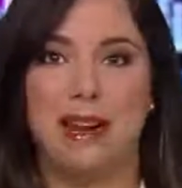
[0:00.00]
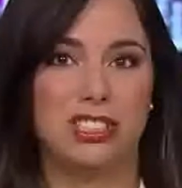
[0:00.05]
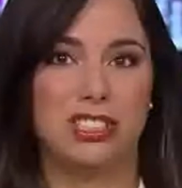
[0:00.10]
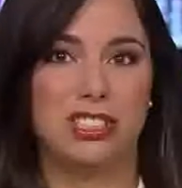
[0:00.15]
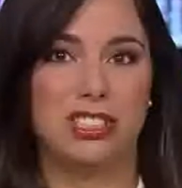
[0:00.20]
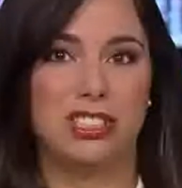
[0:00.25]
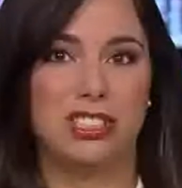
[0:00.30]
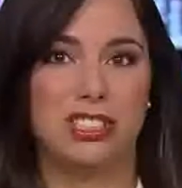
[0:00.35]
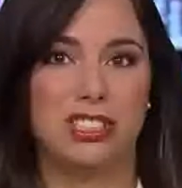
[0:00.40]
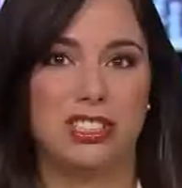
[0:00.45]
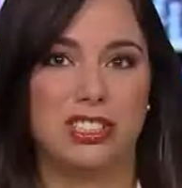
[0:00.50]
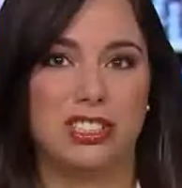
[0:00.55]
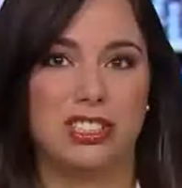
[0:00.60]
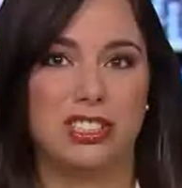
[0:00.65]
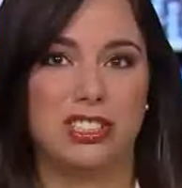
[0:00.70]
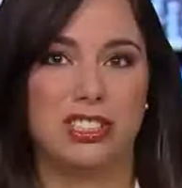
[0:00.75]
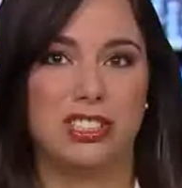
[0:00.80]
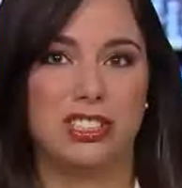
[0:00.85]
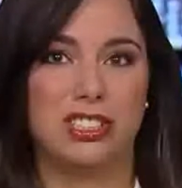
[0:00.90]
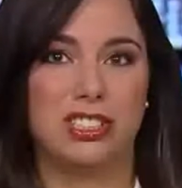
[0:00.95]
in many
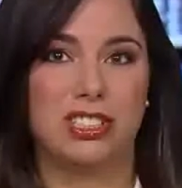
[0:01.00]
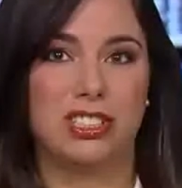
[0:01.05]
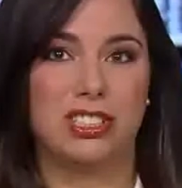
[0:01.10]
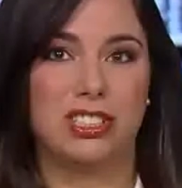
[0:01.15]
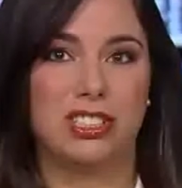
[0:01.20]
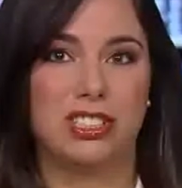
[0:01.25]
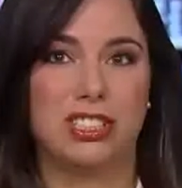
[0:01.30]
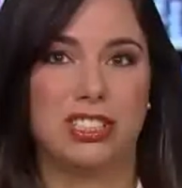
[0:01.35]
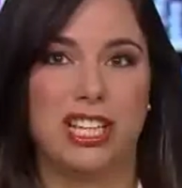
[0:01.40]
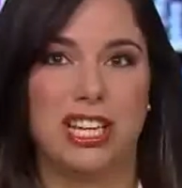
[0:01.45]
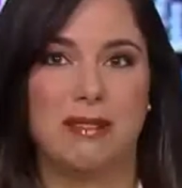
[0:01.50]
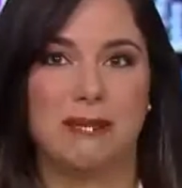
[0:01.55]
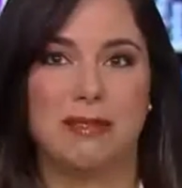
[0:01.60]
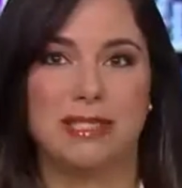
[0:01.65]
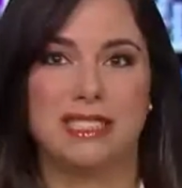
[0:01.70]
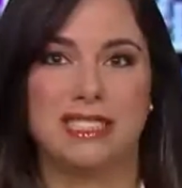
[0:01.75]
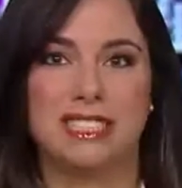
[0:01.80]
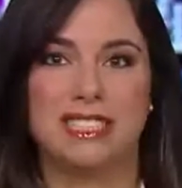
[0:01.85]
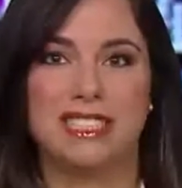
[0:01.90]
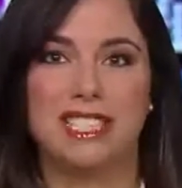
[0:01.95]
cases on college
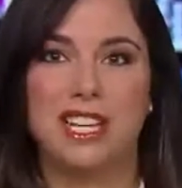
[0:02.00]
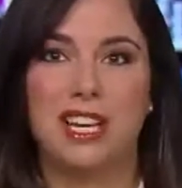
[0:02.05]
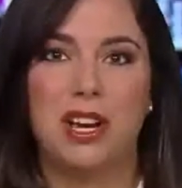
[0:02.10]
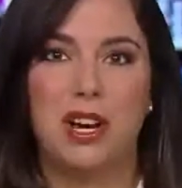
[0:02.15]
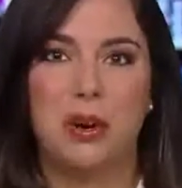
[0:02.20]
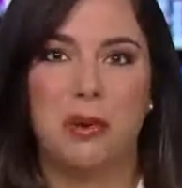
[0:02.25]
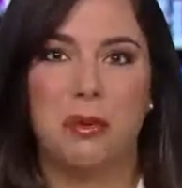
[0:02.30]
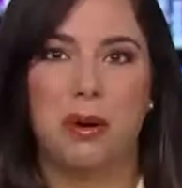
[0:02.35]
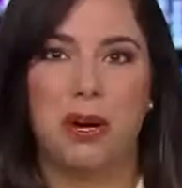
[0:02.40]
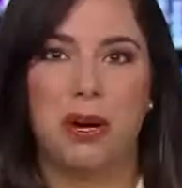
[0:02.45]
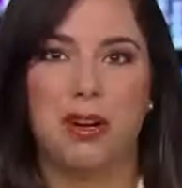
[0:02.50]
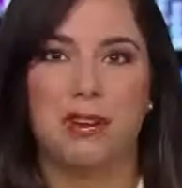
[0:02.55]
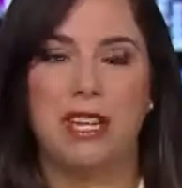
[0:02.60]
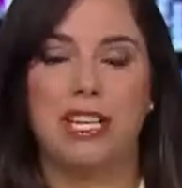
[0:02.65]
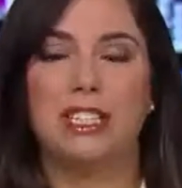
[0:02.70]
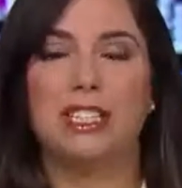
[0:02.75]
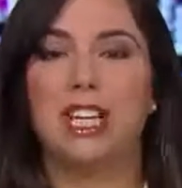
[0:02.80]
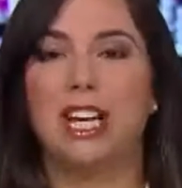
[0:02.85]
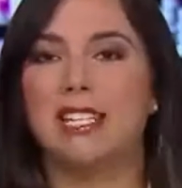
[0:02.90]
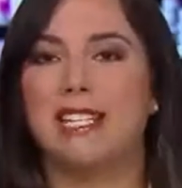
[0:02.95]
campuses, where
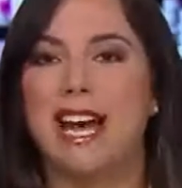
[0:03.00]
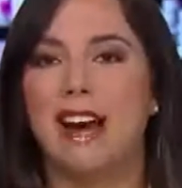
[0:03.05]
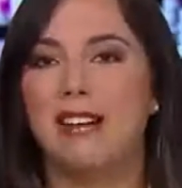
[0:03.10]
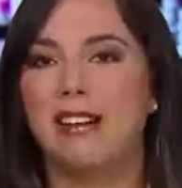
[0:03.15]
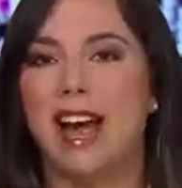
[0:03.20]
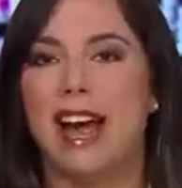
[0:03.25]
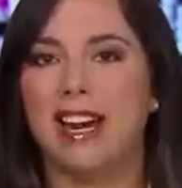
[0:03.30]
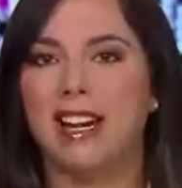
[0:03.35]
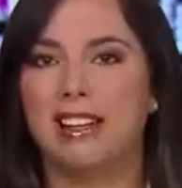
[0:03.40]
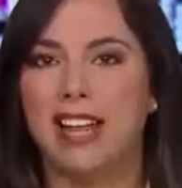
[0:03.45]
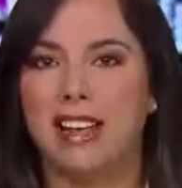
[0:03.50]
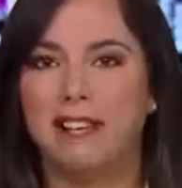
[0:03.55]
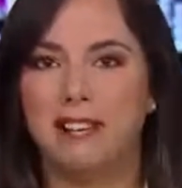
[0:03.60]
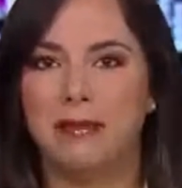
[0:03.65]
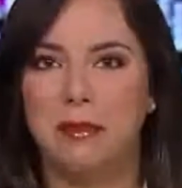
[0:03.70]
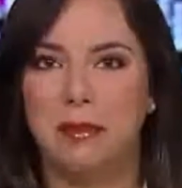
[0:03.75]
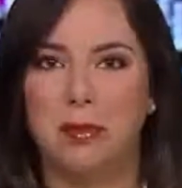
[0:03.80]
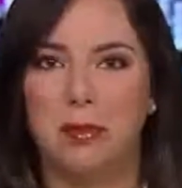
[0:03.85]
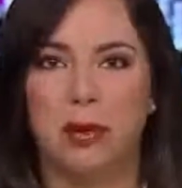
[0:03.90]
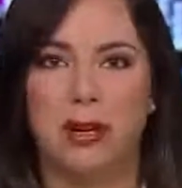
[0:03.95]
they shut down 9/11
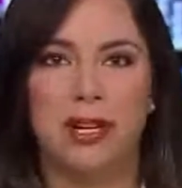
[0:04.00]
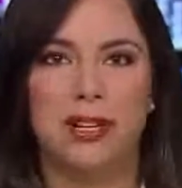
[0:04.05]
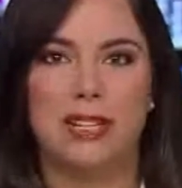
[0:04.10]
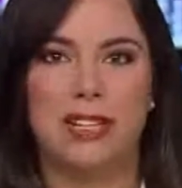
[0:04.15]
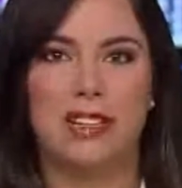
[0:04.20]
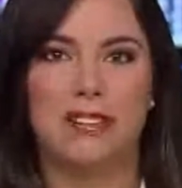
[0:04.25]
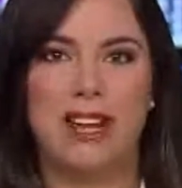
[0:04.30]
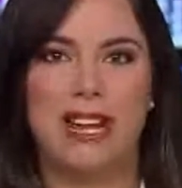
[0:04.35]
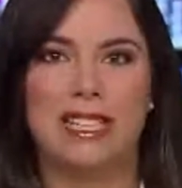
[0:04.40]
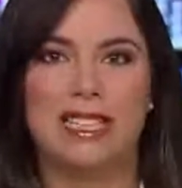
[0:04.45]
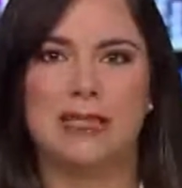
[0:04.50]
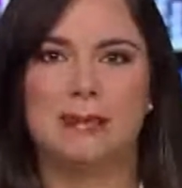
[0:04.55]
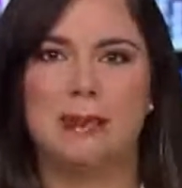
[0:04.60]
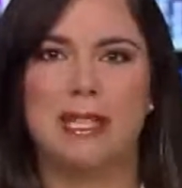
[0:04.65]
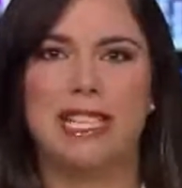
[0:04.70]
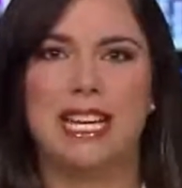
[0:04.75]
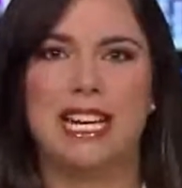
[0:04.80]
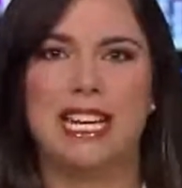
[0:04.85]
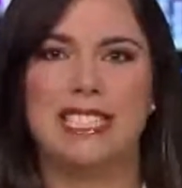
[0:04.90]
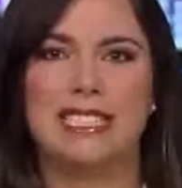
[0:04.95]
memorial events
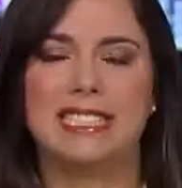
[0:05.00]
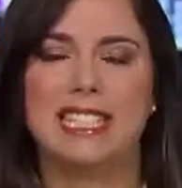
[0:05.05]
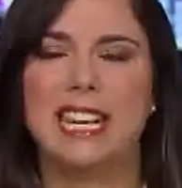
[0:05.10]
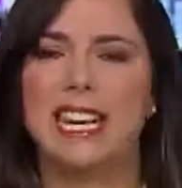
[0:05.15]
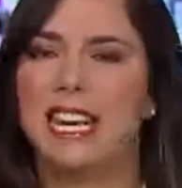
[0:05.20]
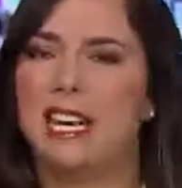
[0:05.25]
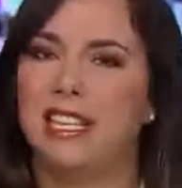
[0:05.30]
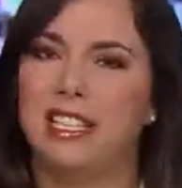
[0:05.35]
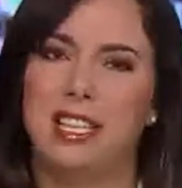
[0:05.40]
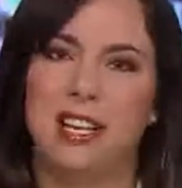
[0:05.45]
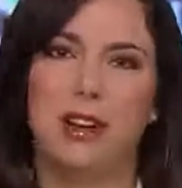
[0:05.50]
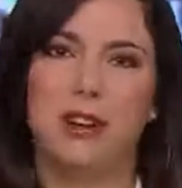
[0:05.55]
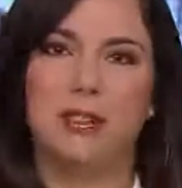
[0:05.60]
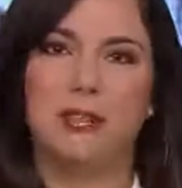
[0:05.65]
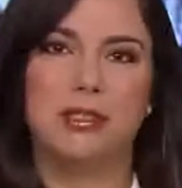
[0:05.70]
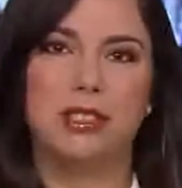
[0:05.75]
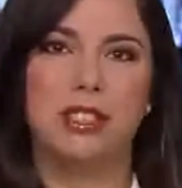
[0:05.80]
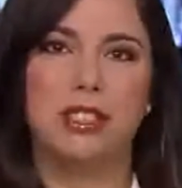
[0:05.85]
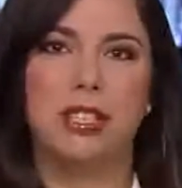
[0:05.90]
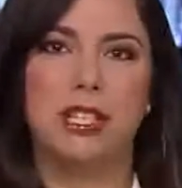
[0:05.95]
because, you know,
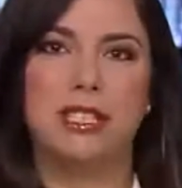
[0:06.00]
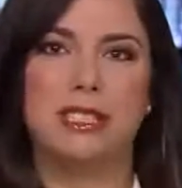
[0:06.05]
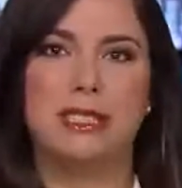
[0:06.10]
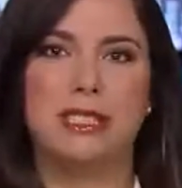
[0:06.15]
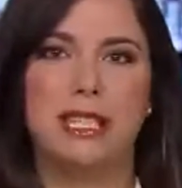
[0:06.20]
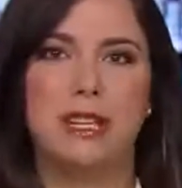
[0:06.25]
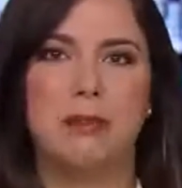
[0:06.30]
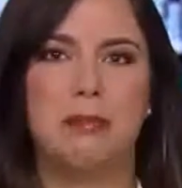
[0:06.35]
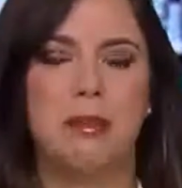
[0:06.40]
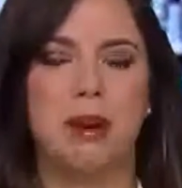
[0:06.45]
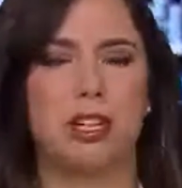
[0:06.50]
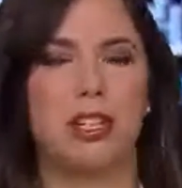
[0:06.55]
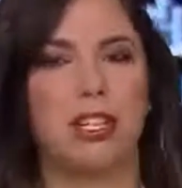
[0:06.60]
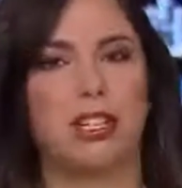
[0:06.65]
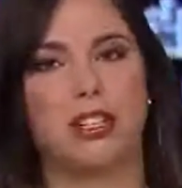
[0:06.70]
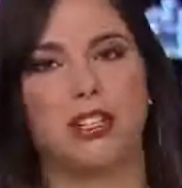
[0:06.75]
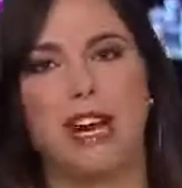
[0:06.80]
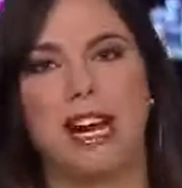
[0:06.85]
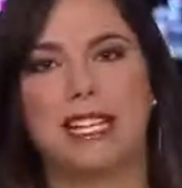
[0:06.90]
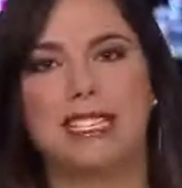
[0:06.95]
students didn't book the
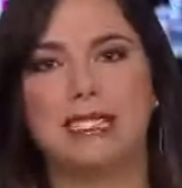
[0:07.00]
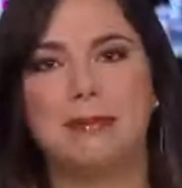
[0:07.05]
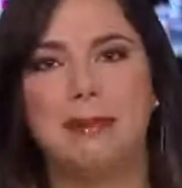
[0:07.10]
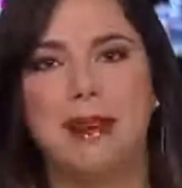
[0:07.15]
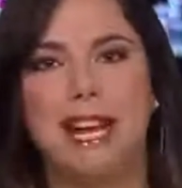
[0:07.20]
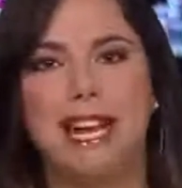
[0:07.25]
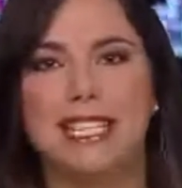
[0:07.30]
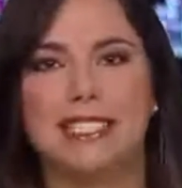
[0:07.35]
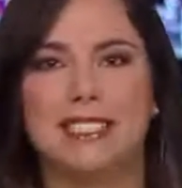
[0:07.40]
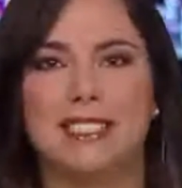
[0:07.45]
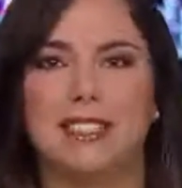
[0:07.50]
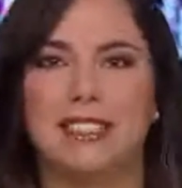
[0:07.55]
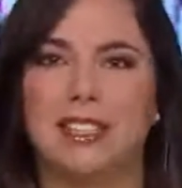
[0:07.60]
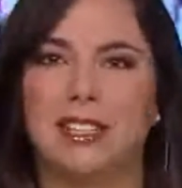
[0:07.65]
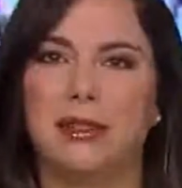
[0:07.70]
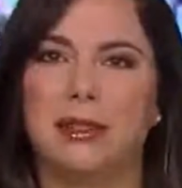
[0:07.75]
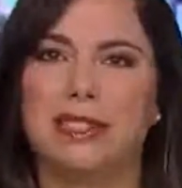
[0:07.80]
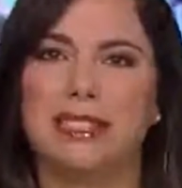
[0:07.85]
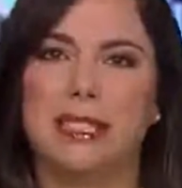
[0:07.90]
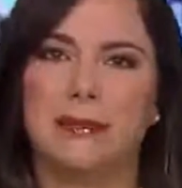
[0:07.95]
correct space or
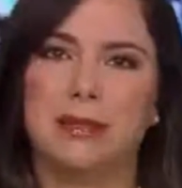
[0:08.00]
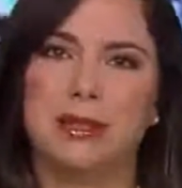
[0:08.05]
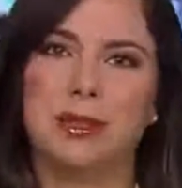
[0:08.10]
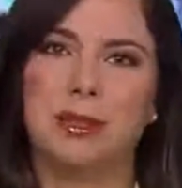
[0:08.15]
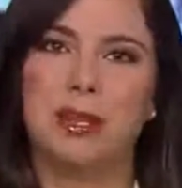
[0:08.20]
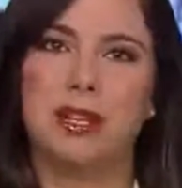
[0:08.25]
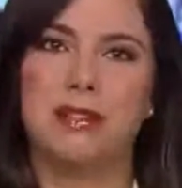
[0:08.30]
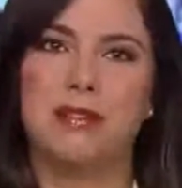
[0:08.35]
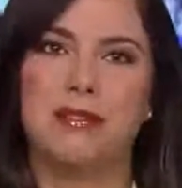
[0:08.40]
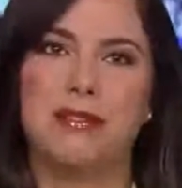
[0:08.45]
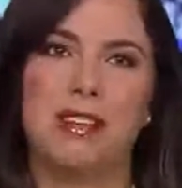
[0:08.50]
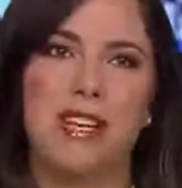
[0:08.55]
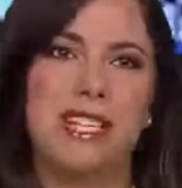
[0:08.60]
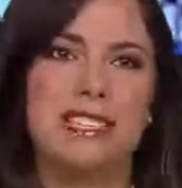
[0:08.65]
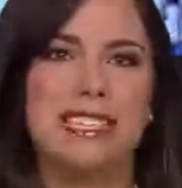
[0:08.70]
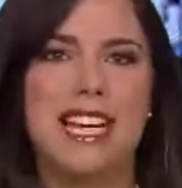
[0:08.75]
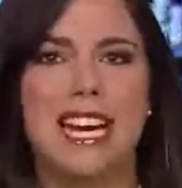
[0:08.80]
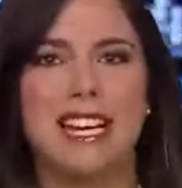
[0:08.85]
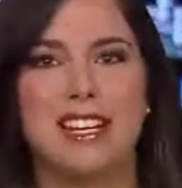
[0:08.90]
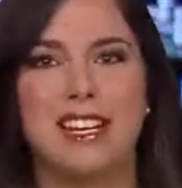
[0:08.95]
there was some sort of
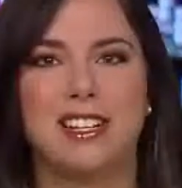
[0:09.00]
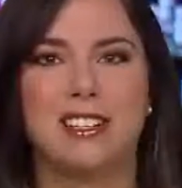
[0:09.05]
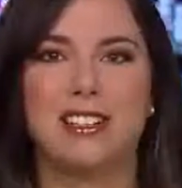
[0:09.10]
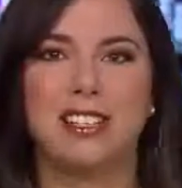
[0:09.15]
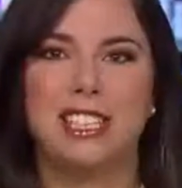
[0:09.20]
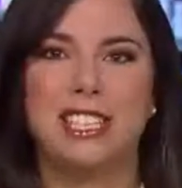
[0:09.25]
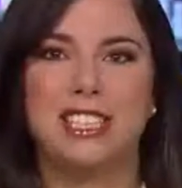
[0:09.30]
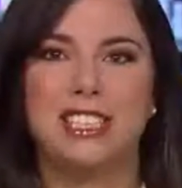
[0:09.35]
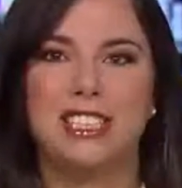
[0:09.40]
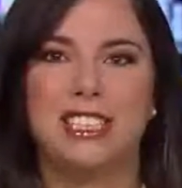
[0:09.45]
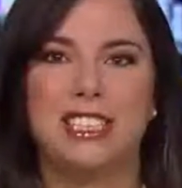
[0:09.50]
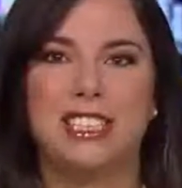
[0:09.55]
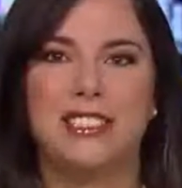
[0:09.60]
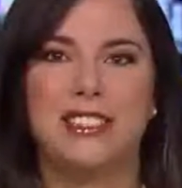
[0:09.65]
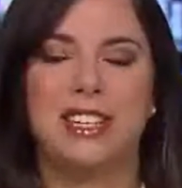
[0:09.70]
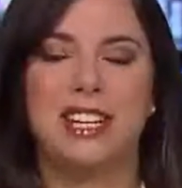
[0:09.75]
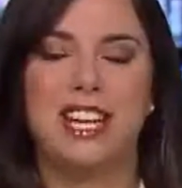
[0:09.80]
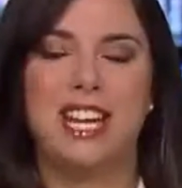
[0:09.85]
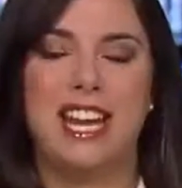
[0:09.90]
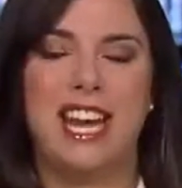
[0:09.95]
technical issue.